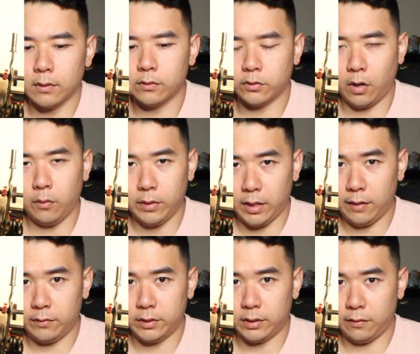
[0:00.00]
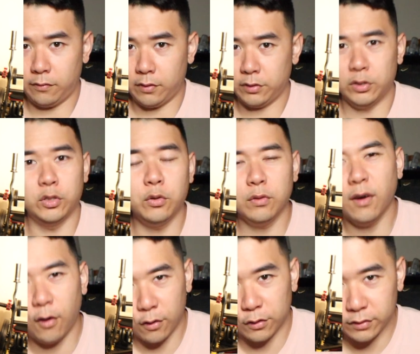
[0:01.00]
start with the heavy stuff first, do the
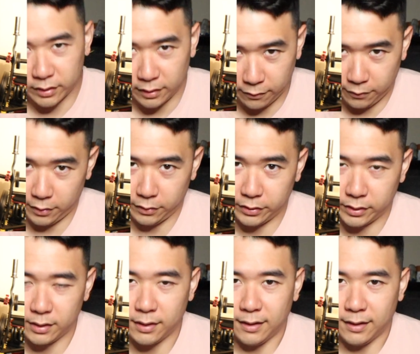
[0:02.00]
hard stuff first.